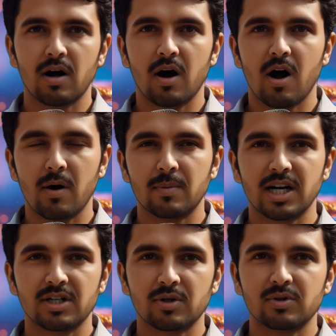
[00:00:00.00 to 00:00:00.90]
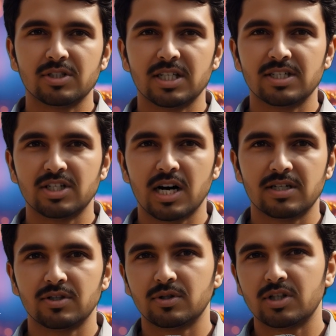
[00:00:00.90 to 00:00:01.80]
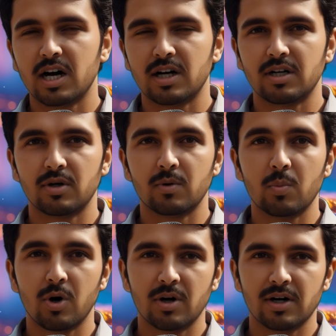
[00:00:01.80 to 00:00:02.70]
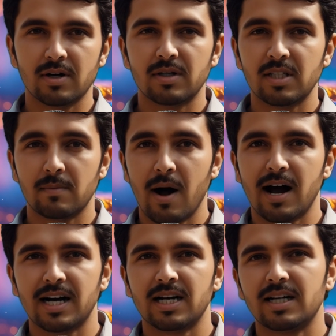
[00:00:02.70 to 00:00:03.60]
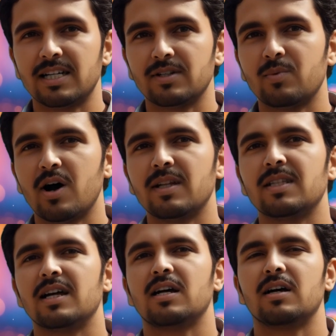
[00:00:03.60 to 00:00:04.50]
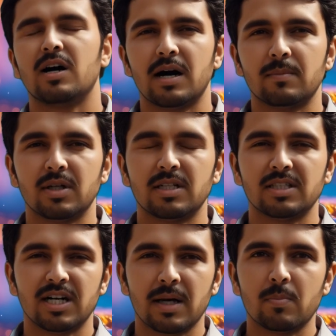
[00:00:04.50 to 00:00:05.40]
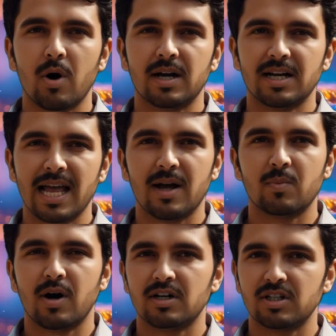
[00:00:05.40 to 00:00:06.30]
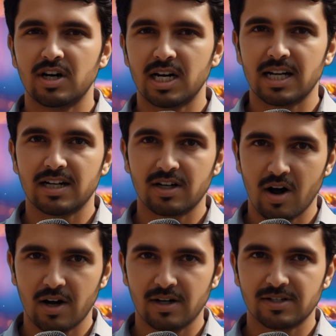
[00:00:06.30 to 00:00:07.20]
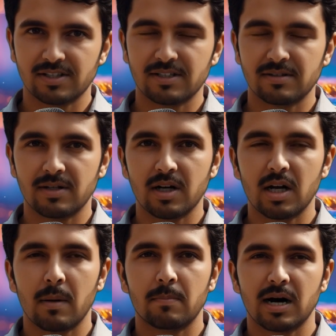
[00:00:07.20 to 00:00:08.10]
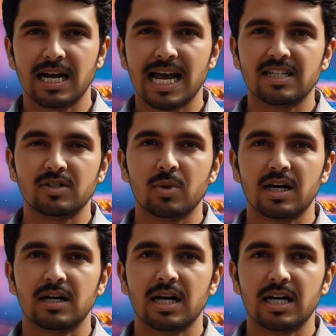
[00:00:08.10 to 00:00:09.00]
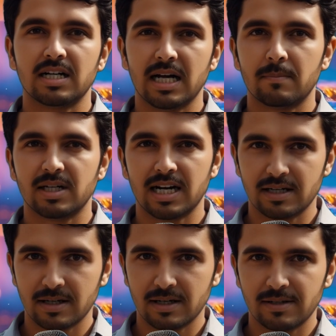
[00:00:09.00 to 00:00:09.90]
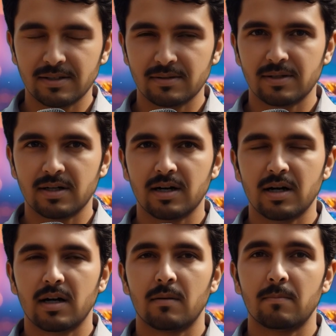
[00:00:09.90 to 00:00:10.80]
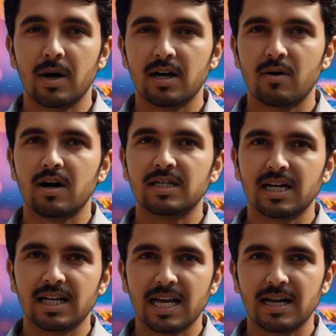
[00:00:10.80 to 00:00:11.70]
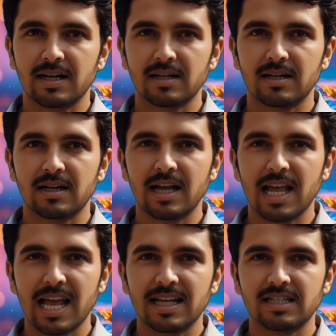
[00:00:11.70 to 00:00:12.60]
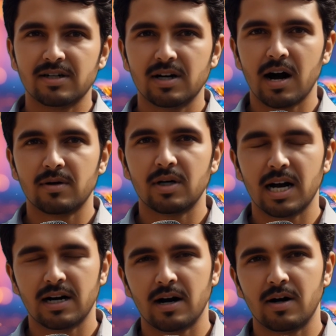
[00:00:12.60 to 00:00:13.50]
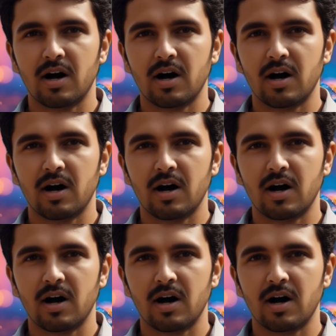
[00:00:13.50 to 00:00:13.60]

or will it use this chance to start a new bull run? The market is worth an incredible $3.91 trillion, but last week it dipped a little. Bitcoin, the king, held its ground at around